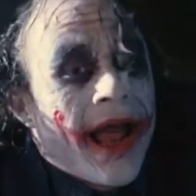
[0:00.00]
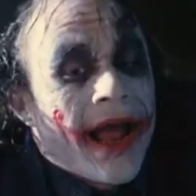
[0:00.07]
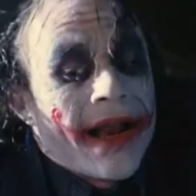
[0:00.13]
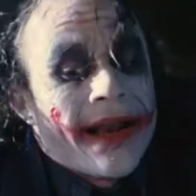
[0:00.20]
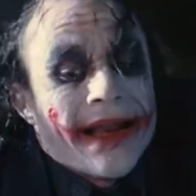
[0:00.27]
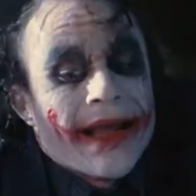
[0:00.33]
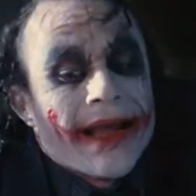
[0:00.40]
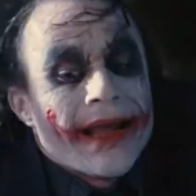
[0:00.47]

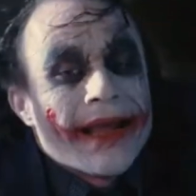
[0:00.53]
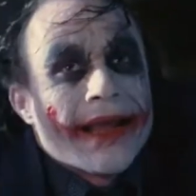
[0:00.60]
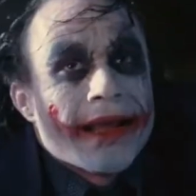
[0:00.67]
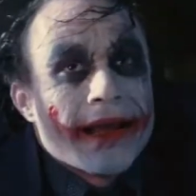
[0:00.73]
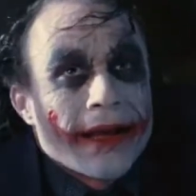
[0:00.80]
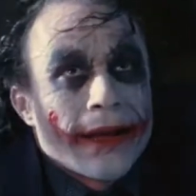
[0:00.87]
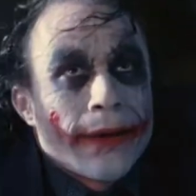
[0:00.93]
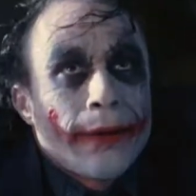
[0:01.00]
And
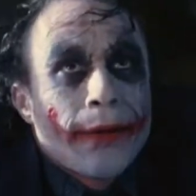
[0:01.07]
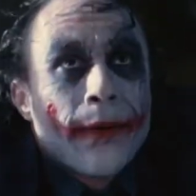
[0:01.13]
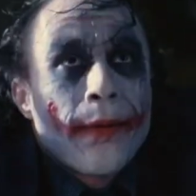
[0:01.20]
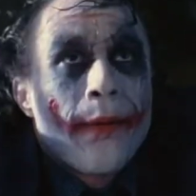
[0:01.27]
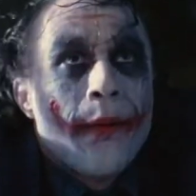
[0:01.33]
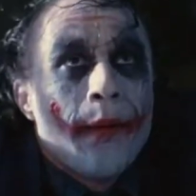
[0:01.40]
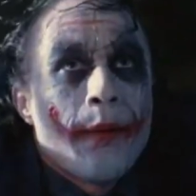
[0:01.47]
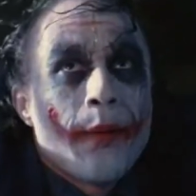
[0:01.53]
here
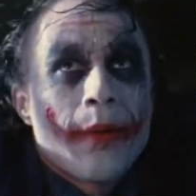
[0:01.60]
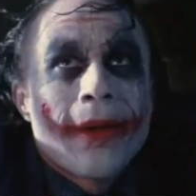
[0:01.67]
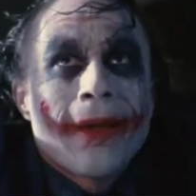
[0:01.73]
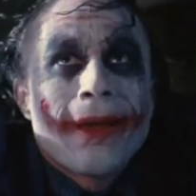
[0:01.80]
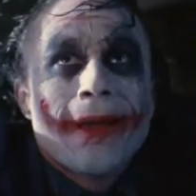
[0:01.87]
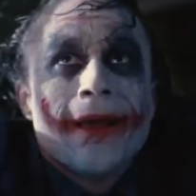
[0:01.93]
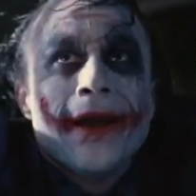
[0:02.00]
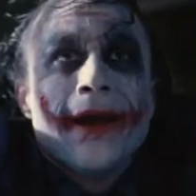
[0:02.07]
we
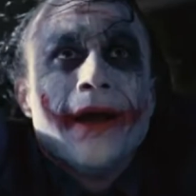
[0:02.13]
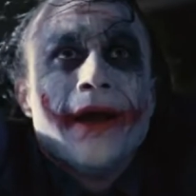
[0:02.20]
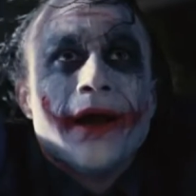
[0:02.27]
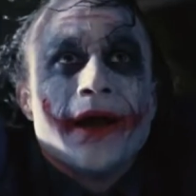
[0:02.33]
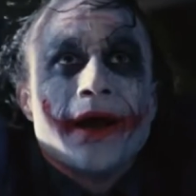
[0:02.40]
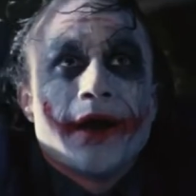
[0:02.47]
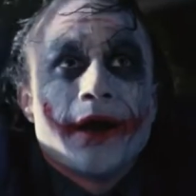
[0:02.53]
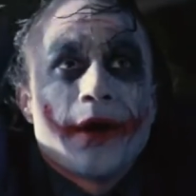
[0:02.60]

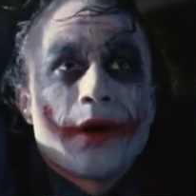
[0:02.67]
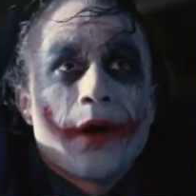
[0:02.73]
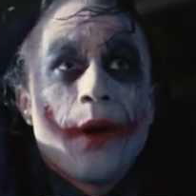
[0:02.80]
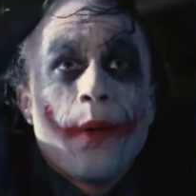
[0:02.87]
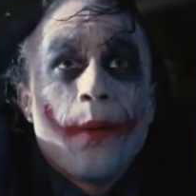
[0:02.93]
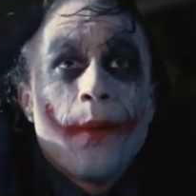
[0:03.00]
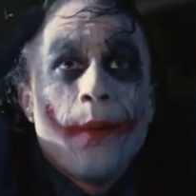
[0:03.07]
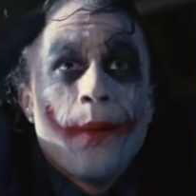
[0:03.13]
go.